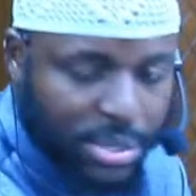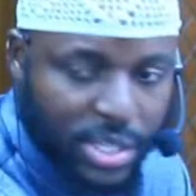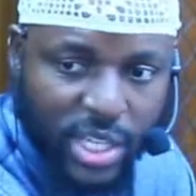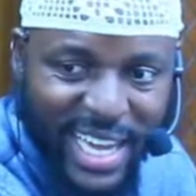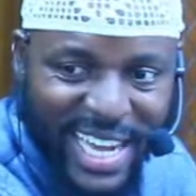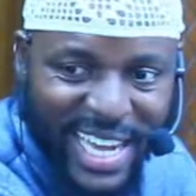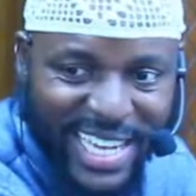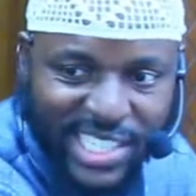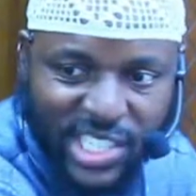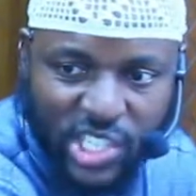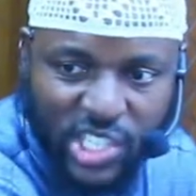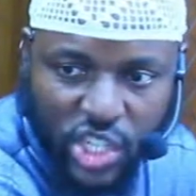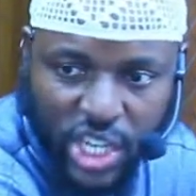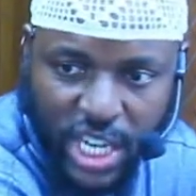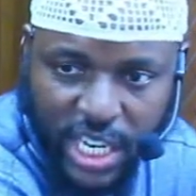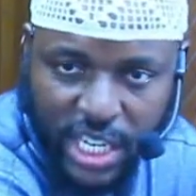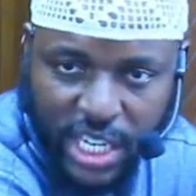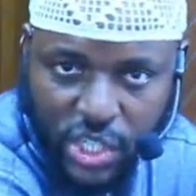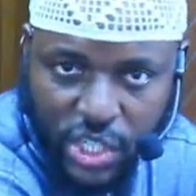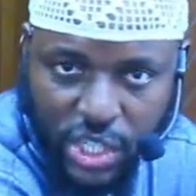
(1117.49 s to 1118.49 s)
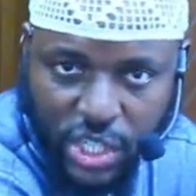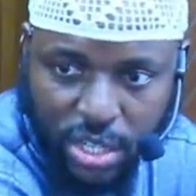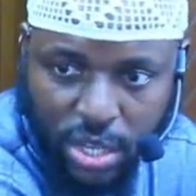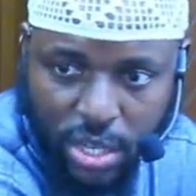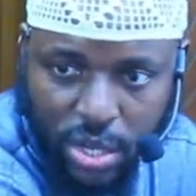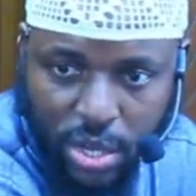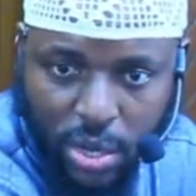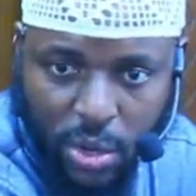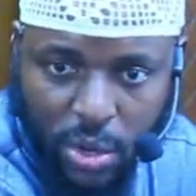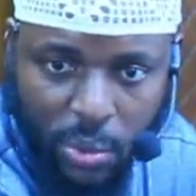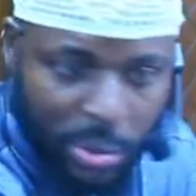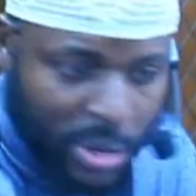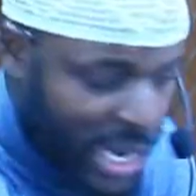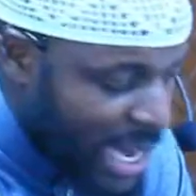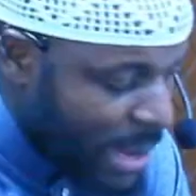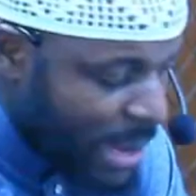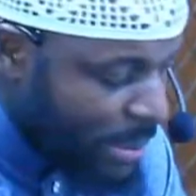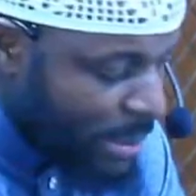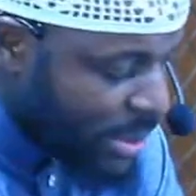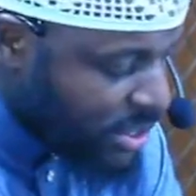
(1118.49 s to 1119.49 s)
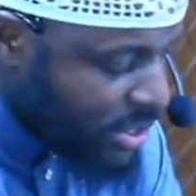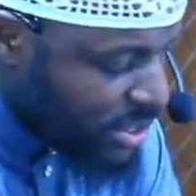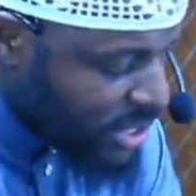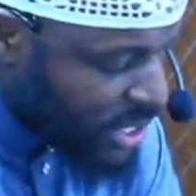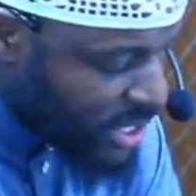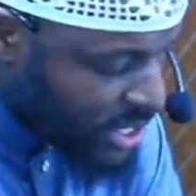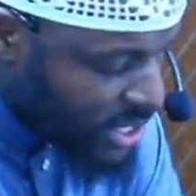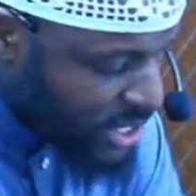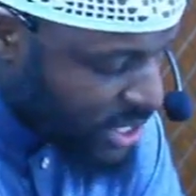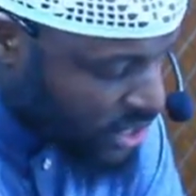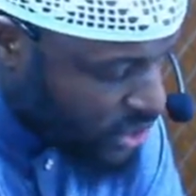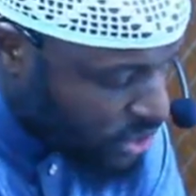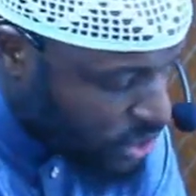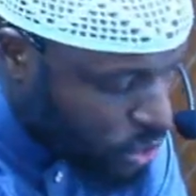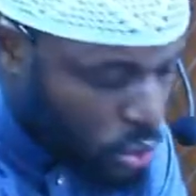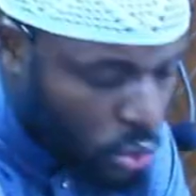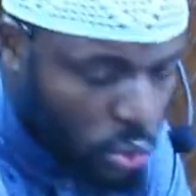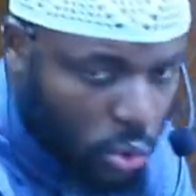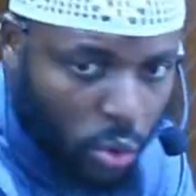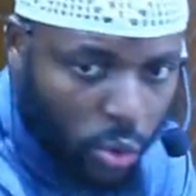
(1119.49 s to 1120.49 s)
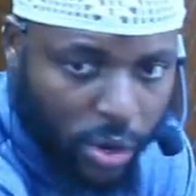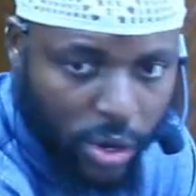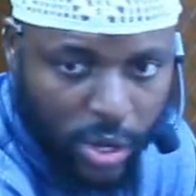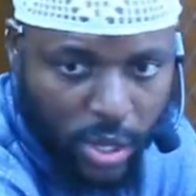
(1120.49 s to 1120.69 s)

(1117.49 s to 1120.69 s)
hasn't changed. What happens? It is tahur.